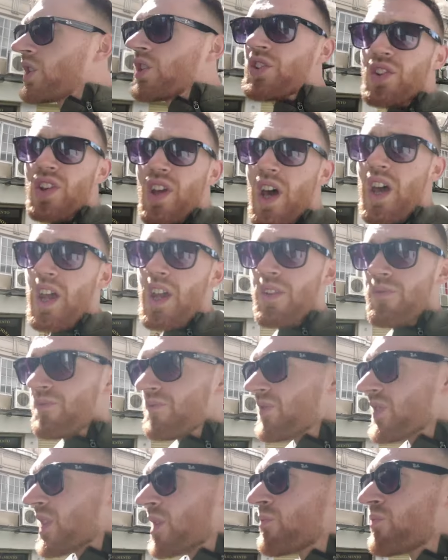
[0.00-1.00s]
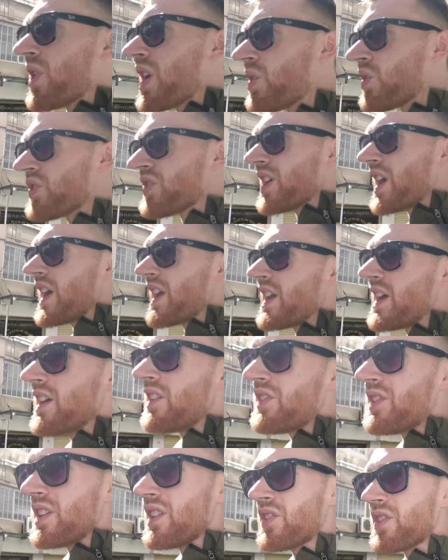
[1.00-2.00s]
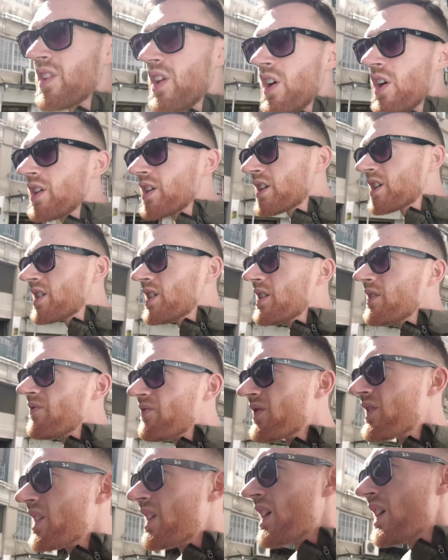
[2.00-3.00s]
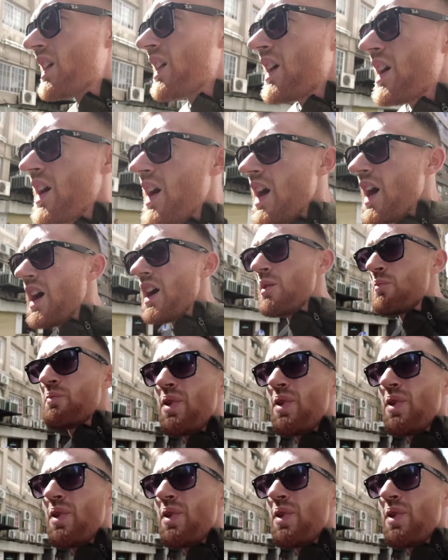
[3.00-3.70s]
could say Buenos Aires is like a